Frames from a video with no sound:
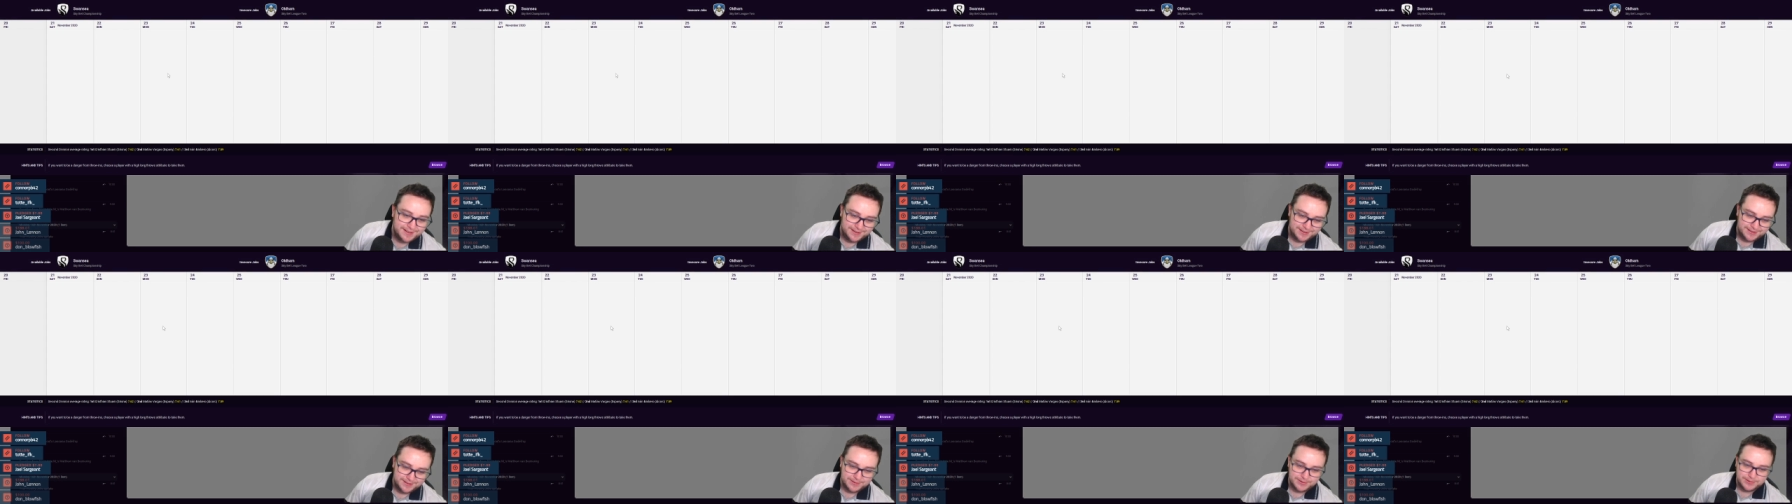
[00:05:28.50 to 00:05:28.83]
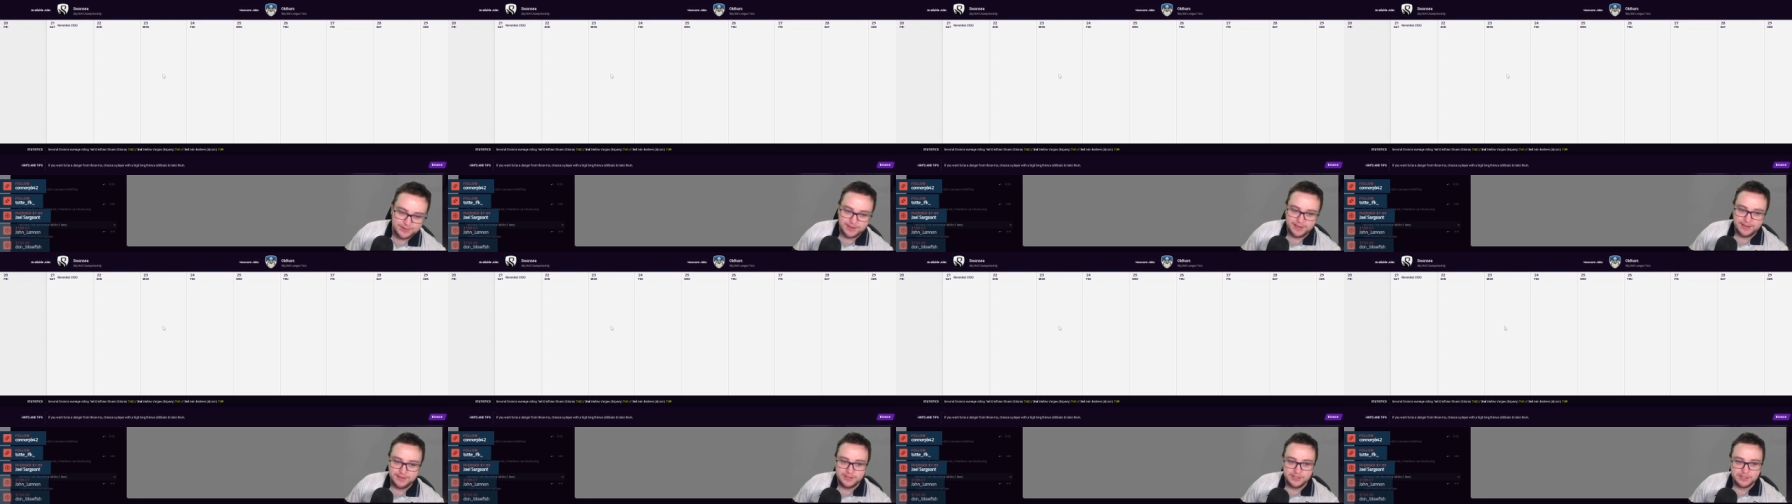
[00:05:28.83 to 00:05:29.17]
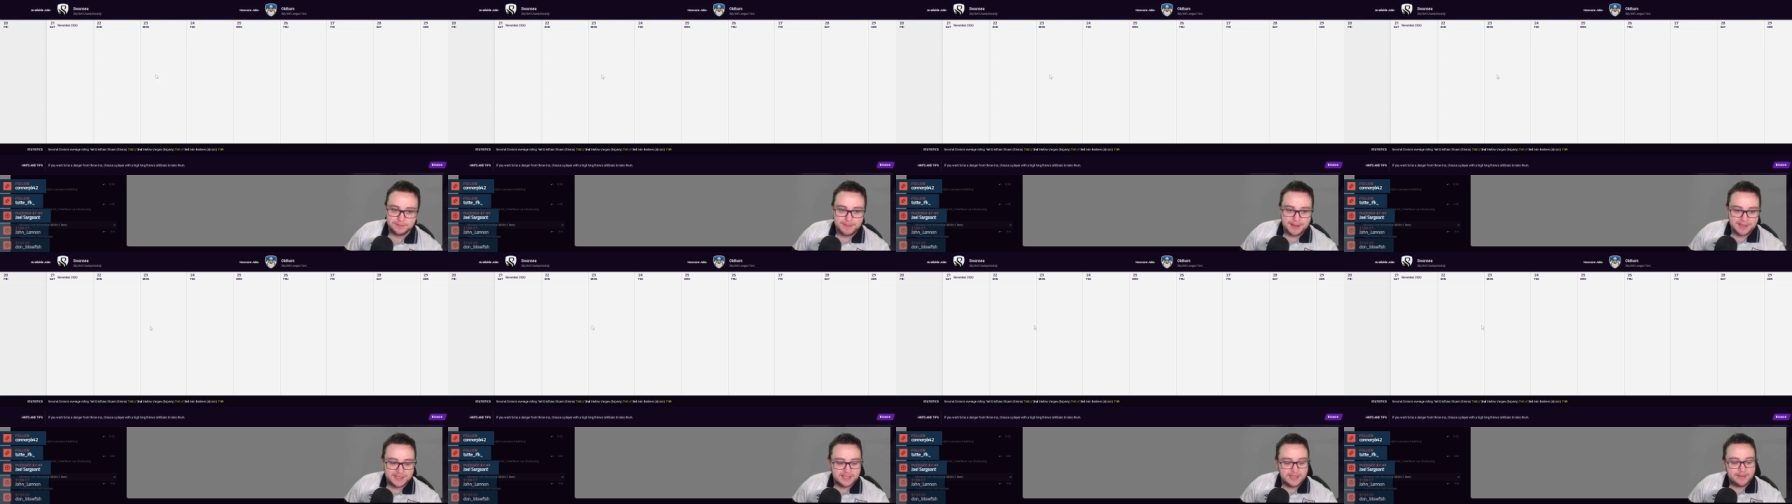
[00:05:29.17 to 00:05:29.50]
oh dear, does
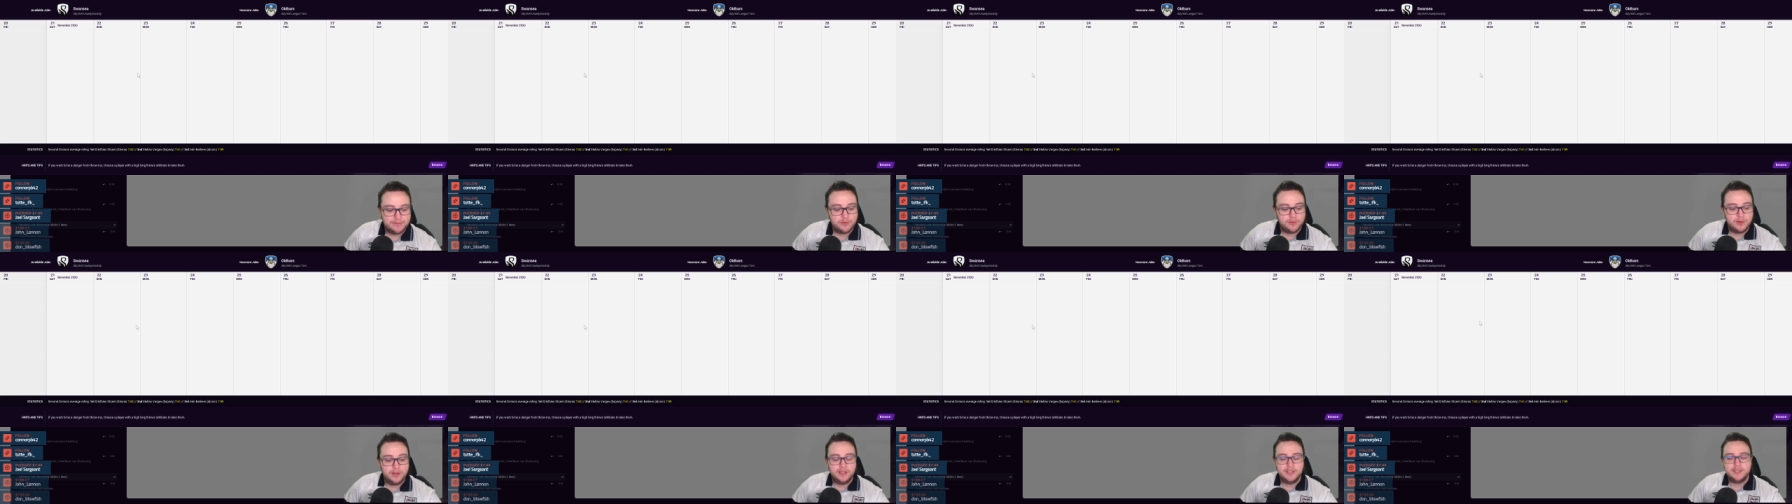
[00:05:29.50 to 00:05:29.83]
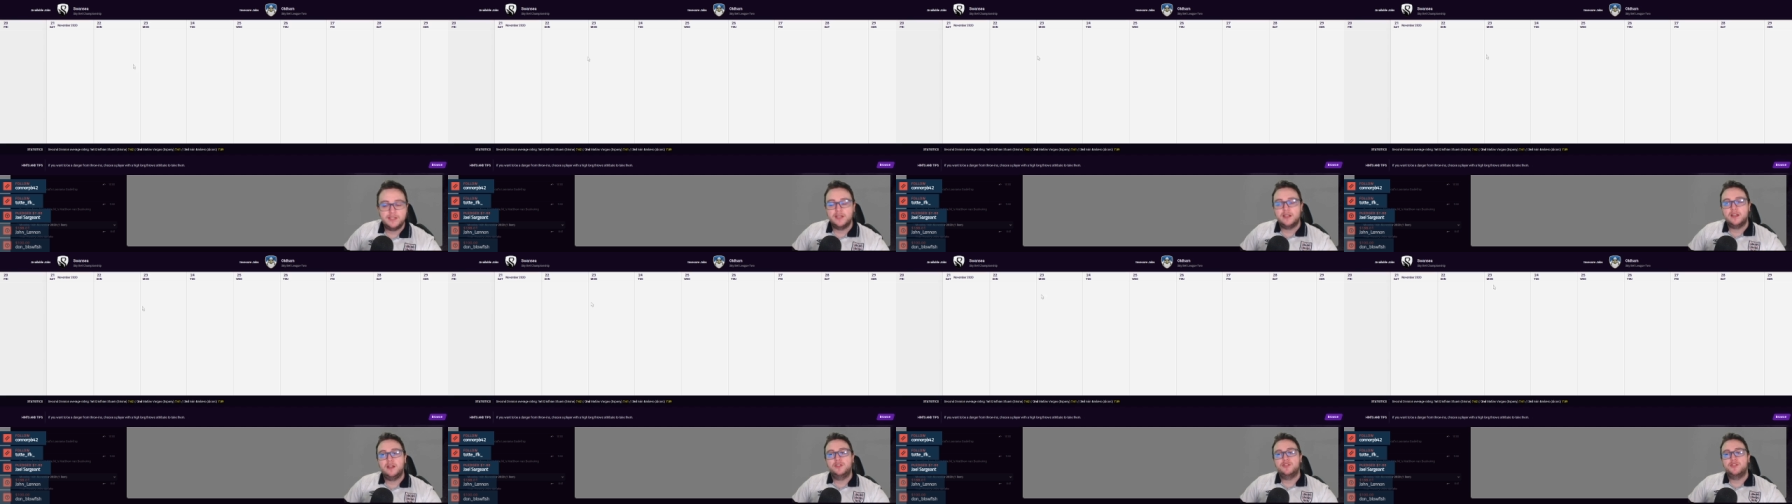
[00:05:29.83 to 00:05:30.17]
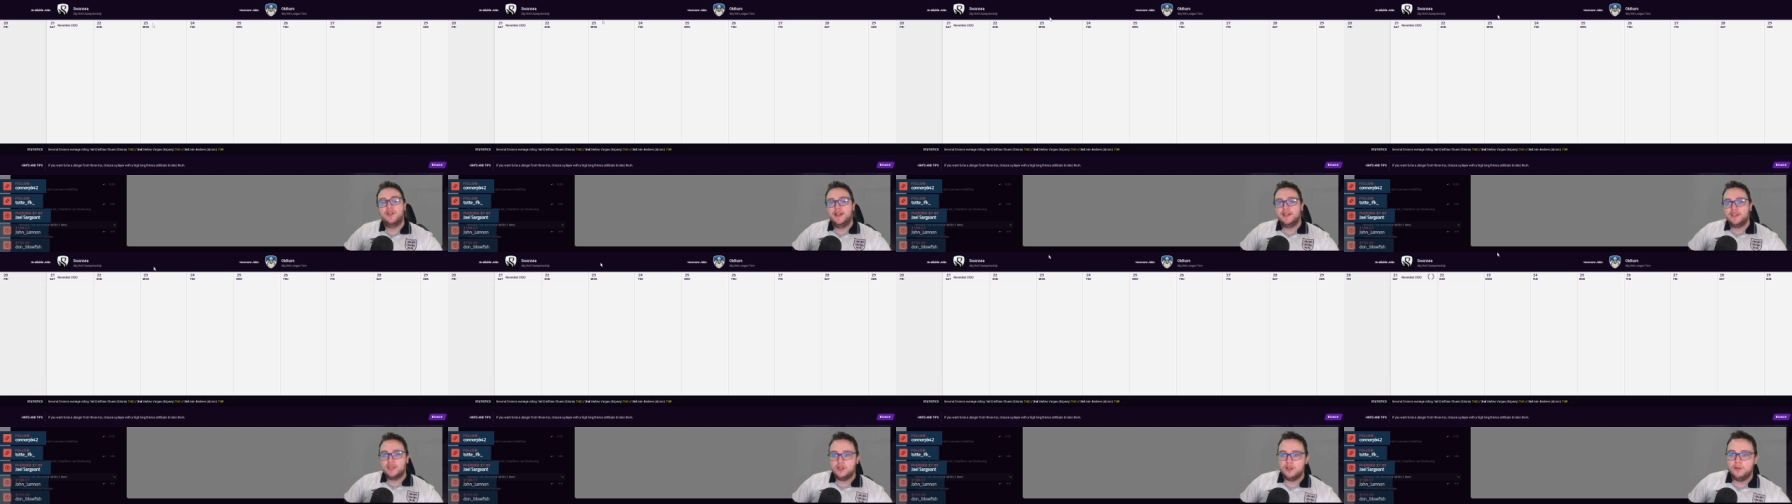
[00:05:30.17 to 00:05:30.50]
Messi have a realistic
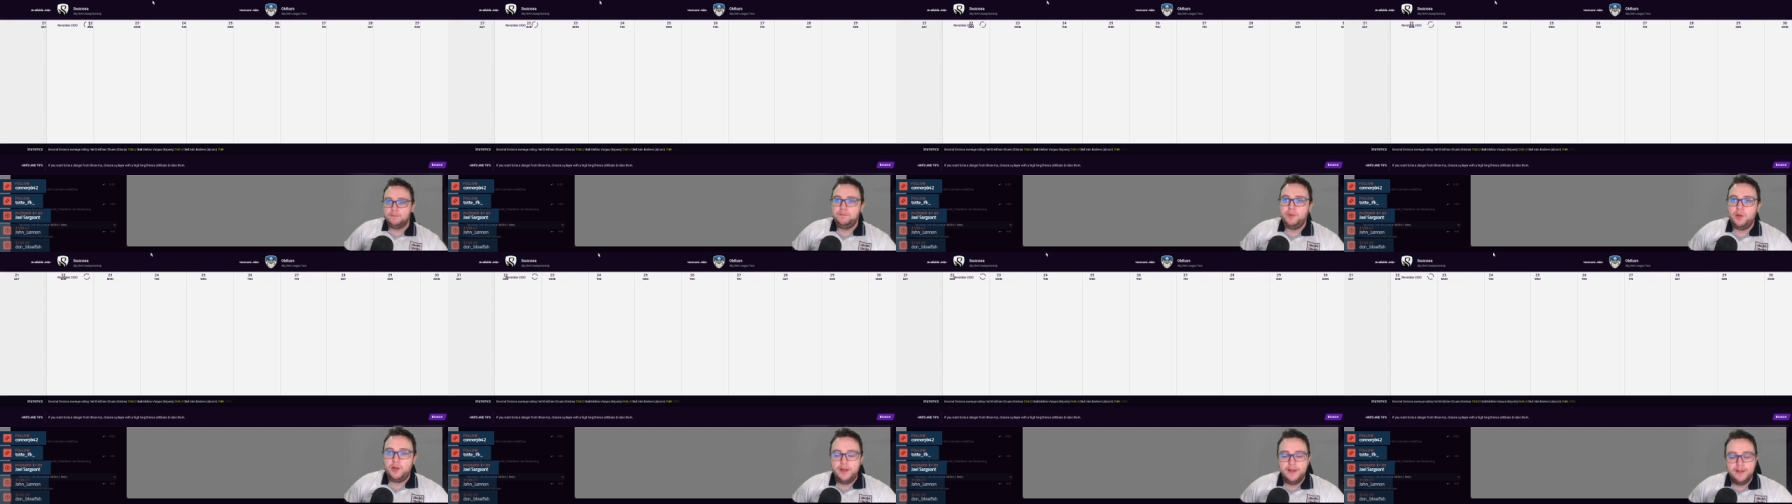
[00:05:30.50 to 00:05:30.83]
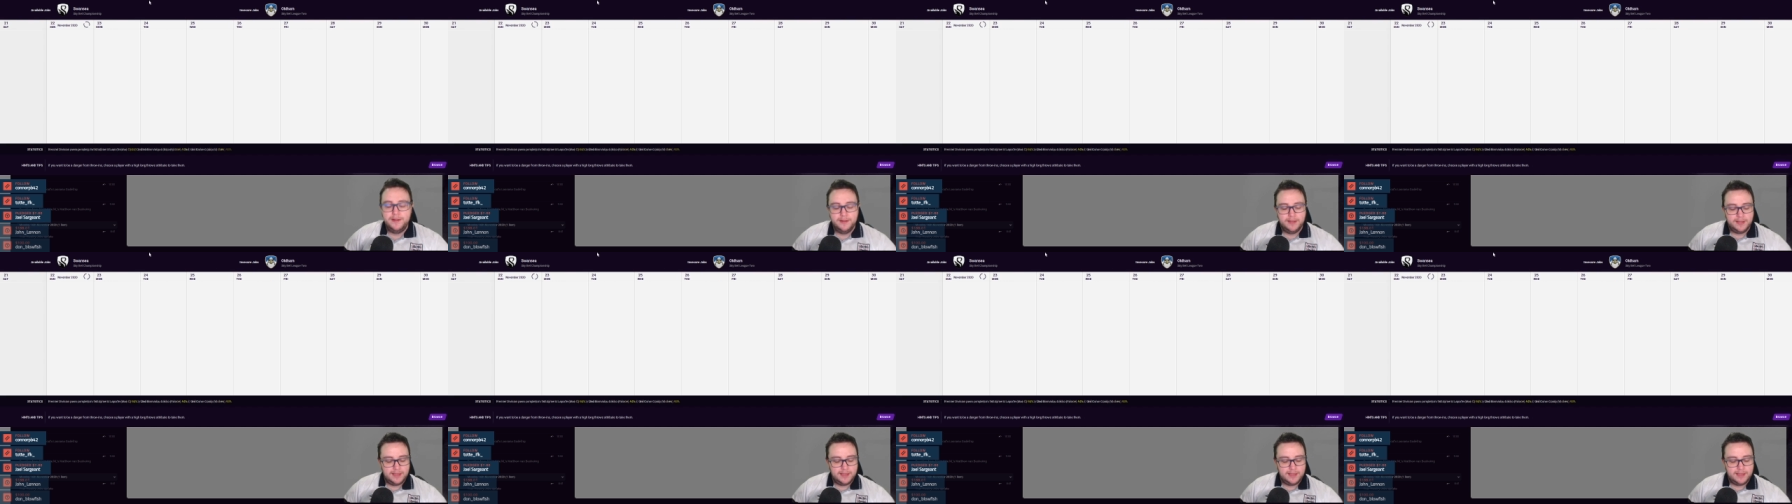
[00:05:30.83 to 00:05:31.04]
contract? That's a good point.